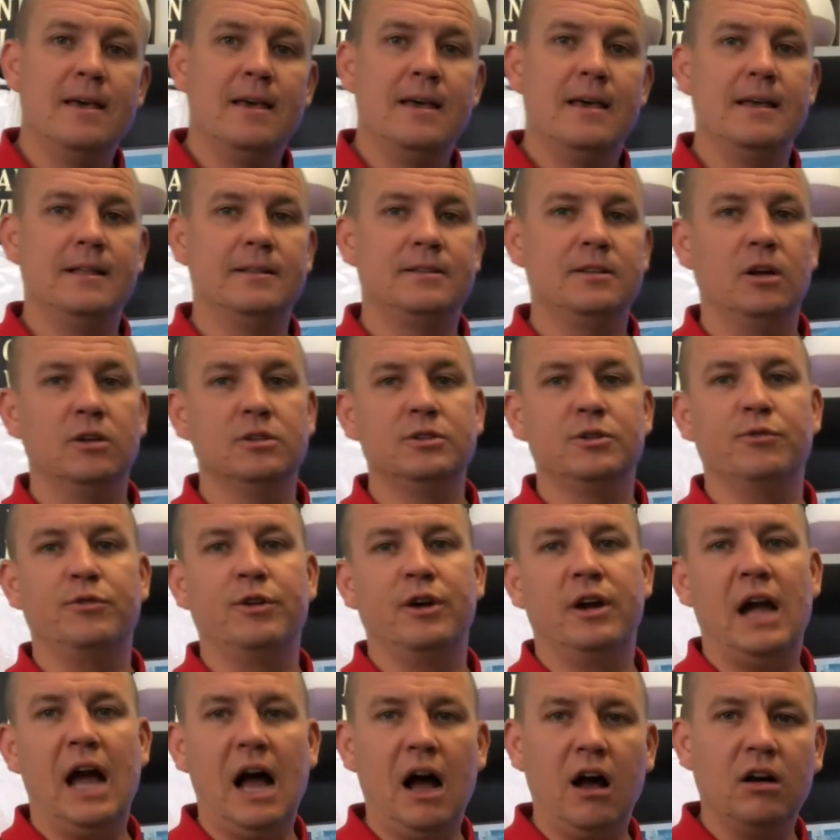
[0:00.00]
It's also
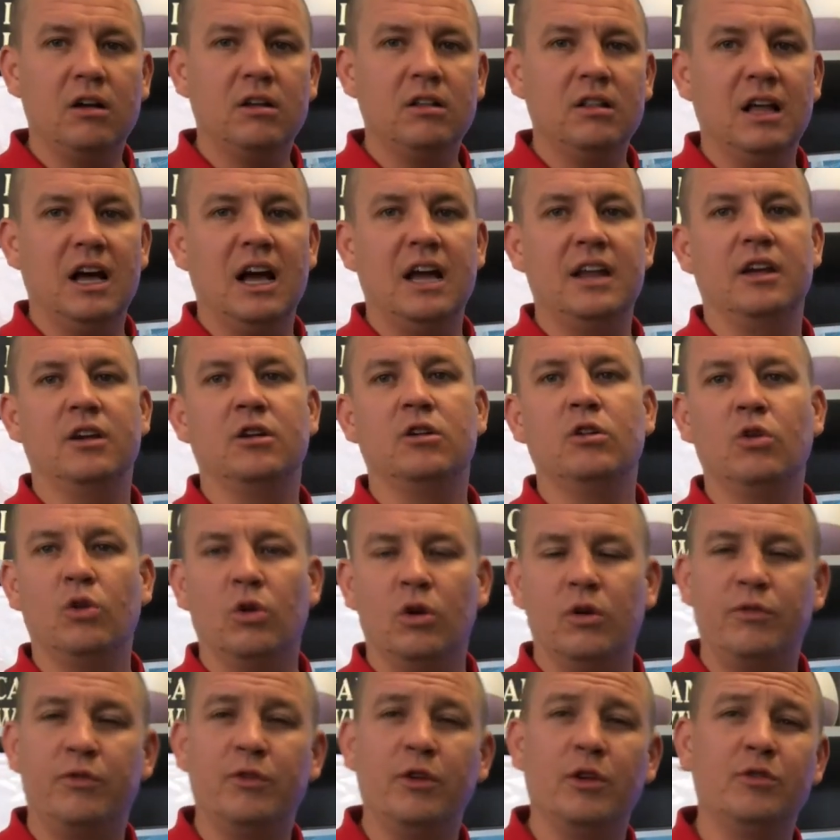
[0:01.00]
very alkaline, and
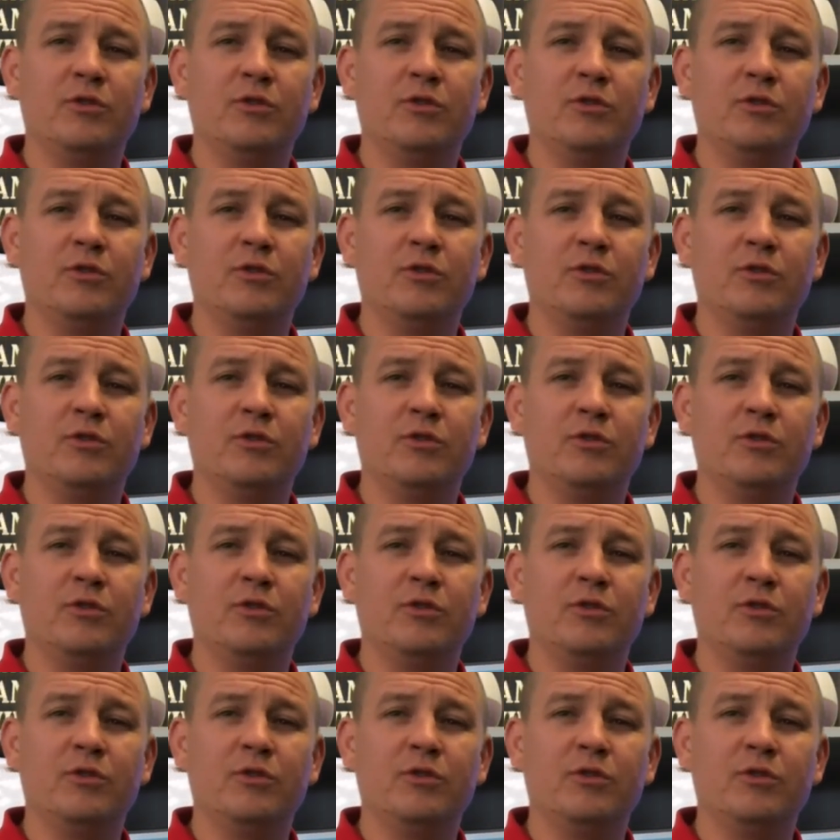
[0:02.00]
chlorophyll